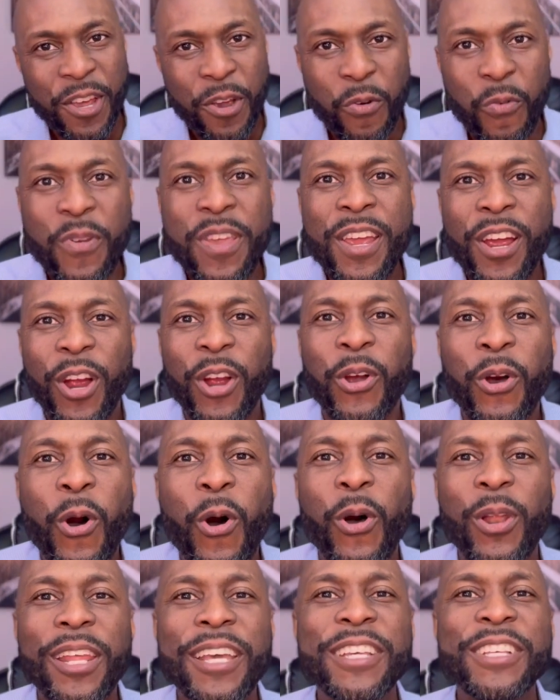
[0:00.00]
We are
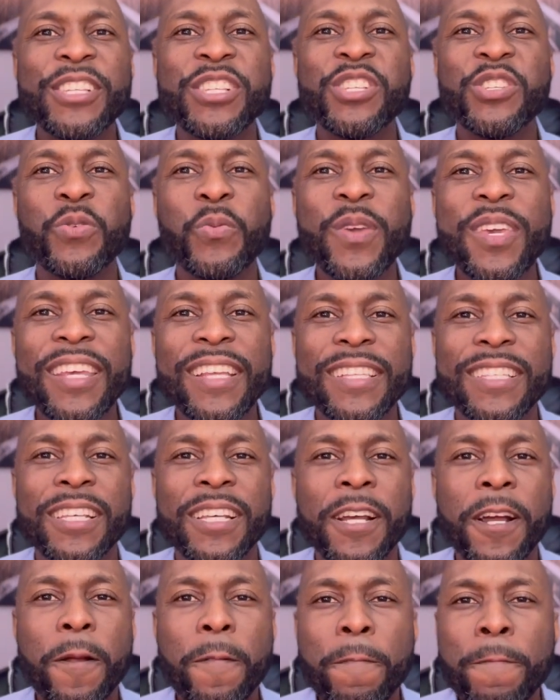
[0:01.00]
calling sweet
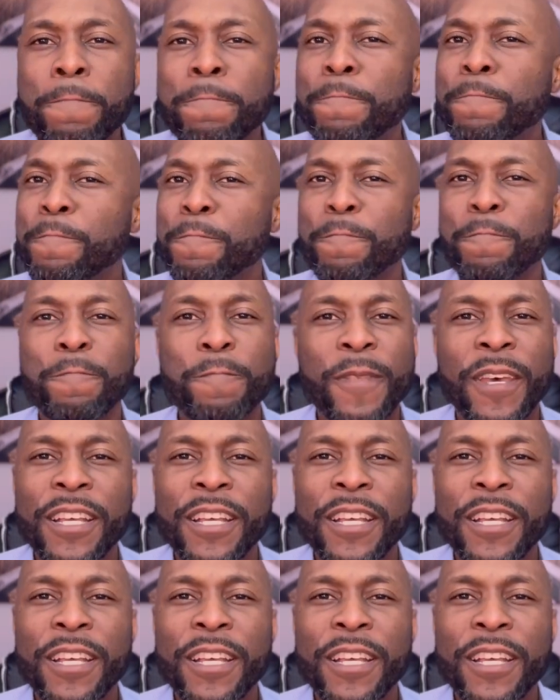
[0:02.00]
mm,